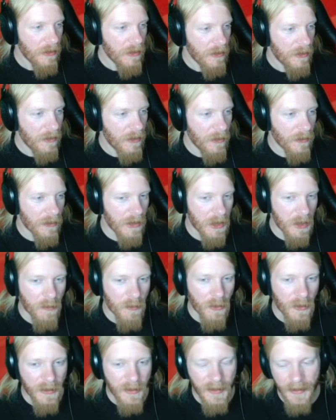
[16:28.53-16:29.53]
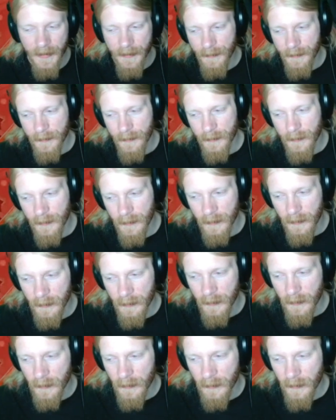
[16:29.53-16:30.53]
they don't get the points.
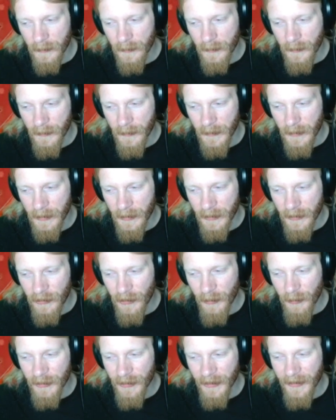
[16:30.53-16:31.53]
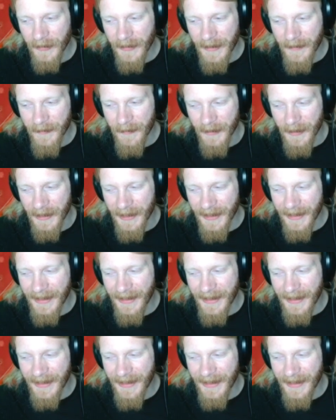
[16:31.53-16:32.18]
Germans aren't that funny.